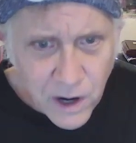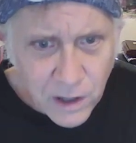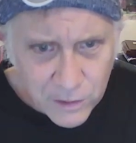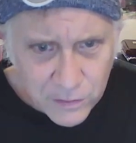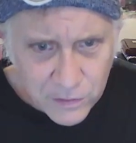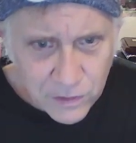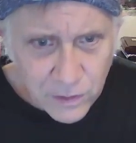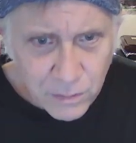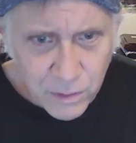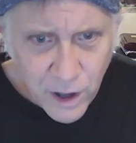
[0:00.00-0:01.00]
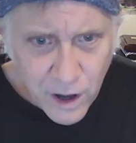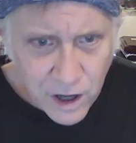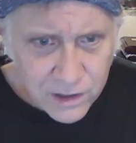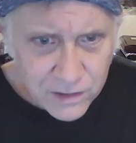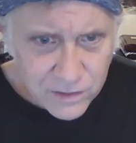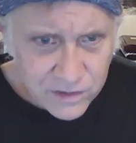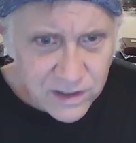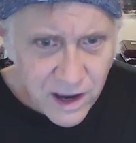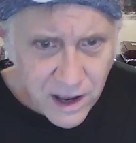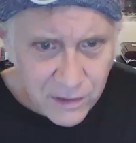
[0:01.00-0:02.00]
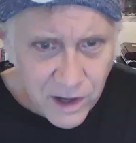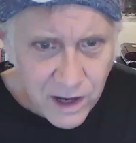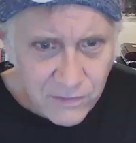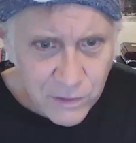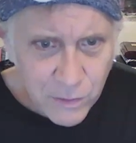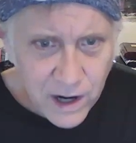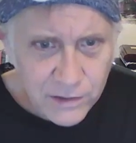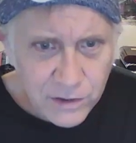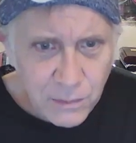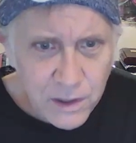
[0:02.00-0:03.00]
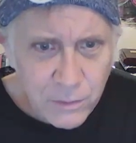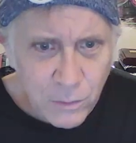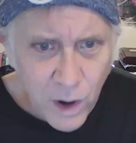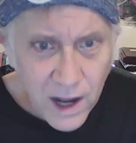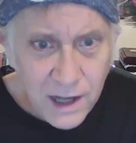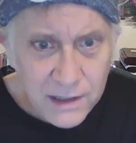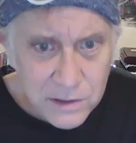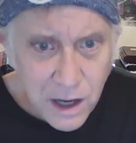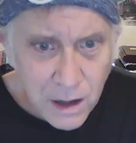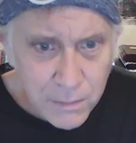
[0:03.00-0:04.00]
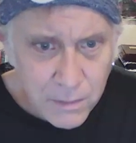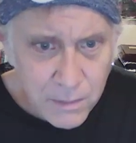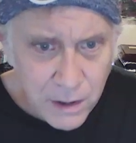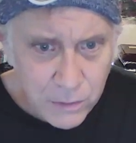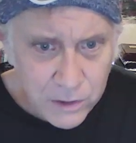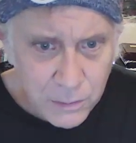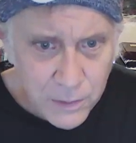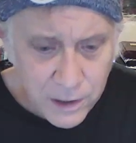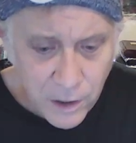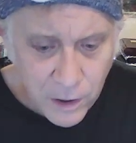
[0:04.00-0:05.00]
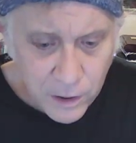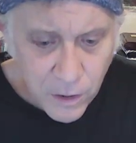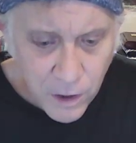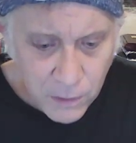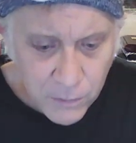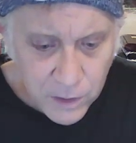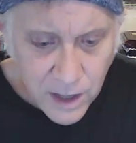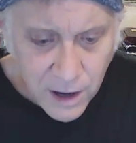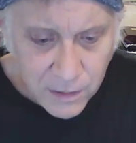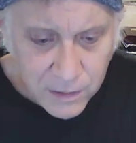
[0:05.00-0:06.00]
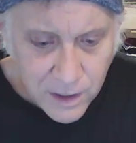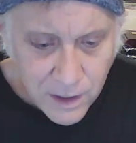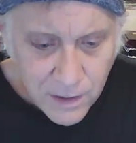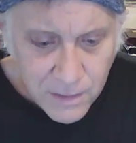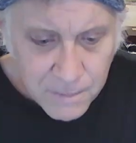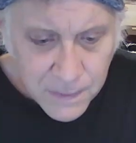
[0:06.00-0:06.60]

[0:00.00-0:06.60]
the brothers on the block in Seattle have the right to be wised up about what's been going on without